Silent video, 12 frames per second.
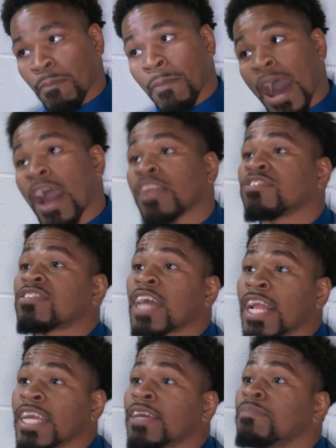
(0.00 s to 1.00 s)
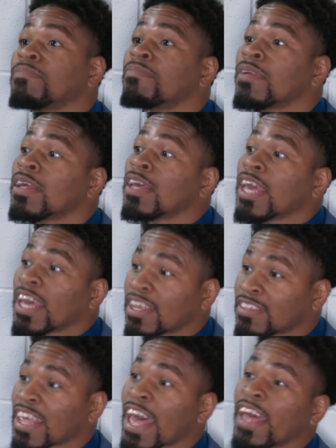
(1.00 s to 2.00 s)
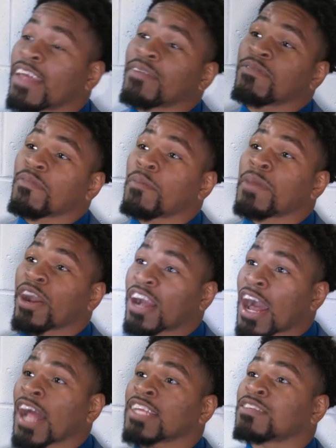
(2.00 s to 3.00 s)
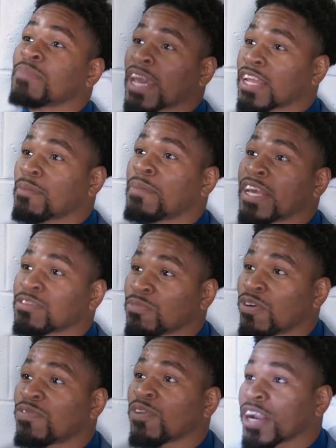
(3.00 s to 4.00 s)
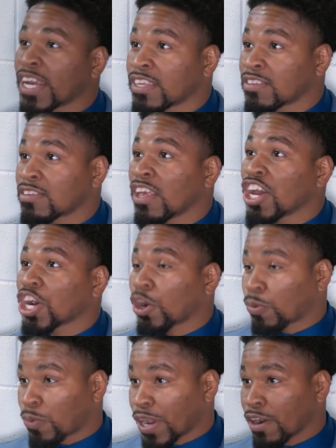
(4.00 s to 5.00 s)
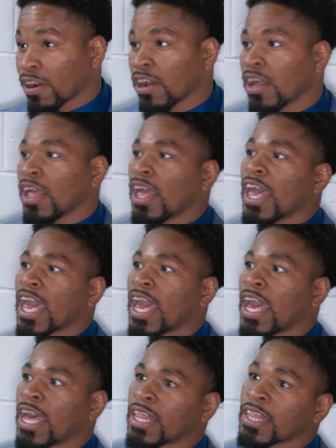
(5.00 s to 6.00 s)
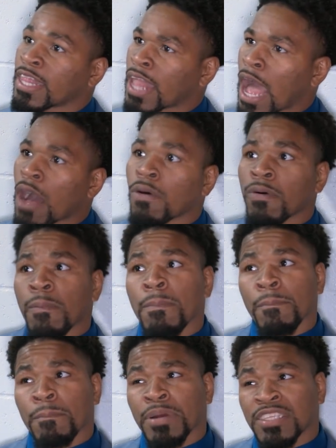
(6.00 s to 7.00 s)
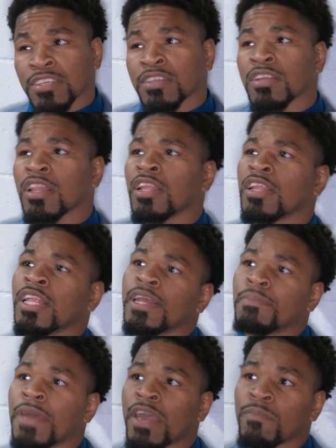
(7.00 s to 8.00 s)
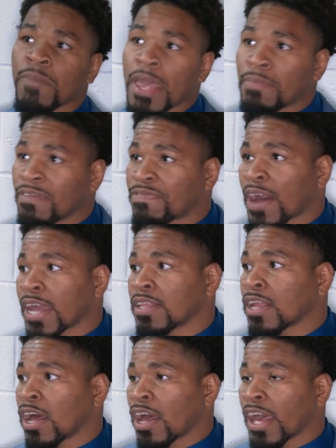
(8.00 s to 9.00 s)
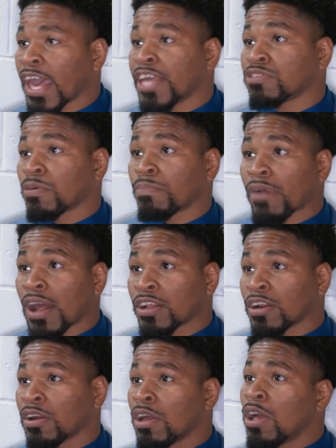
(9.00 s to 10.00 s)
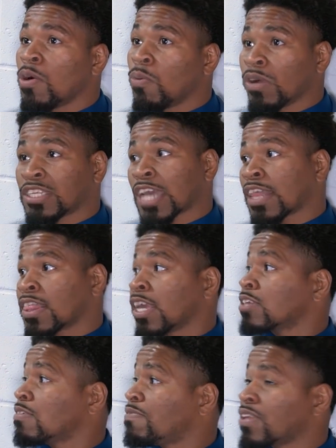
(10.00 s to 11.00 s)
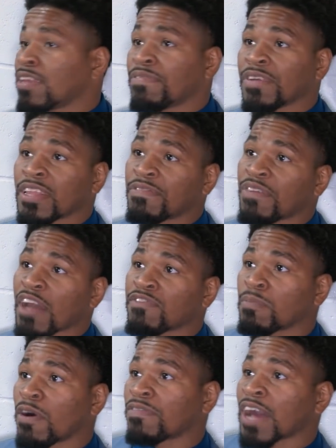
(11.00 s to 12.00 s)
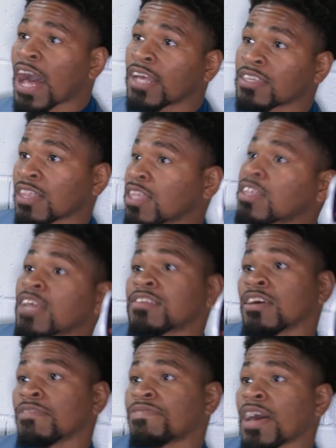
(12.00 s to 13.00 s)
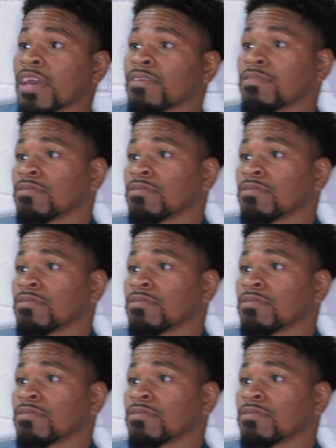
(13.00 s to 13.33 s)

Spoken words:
my understanding is that Amir Khan is making the best move for his career, and now potentially may be fighting Adrian Broner, which I think is a 50-50 fight for both guys. I think that's a good fight.